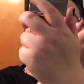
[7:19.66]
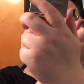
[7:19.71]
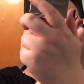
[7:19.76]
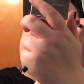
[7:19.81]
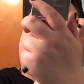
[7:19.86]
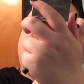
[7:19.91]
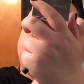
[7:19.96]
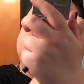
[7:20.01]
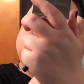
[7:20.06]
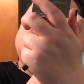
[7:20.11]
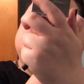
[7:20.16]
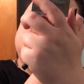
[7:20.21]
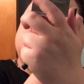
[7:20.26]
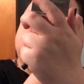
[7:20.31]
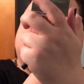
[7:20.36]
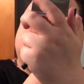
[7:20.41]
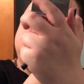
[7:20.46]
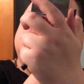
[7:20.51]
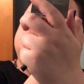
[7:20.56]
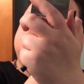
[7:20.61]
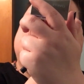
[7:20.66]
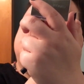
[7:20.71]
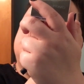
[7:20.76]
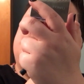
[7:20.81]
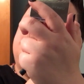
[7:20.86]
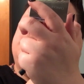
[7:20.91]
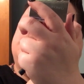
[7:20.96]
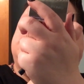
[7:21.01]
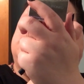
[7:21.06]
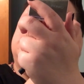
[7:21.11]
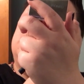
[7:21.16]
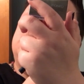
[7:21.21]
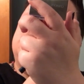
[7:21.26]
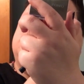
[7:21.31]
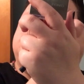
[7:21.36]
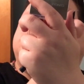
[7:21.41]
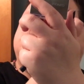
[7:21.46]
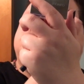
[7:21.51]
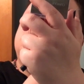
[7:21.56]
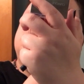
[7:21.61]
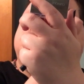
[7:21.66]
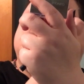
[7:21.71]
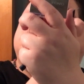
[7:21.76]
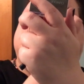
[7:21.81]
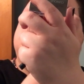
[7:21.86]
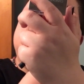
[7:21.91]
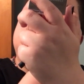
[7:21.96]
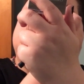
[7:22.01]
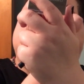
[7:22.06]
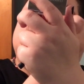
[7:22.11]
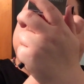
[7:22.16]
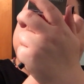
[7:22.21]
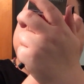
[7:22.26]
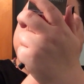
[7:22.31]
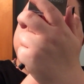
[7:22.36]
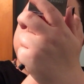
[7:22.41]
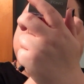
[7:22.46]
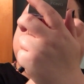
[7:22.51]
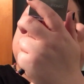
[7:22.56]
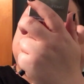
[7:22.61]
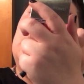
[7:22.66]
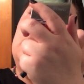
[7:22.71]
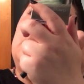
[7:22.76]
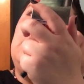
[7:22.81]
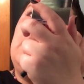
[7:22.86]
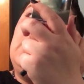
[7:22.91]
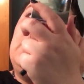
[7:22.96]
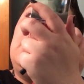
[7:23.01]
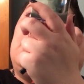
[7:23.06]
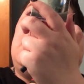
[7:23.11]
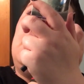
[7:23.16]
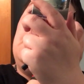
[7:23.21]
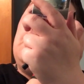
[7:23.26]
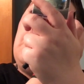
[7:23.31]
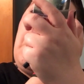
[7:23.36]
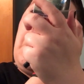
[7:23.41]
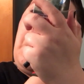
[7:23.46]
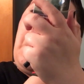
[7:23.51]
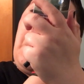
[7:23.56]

And again, this is when I was really feeling makeup.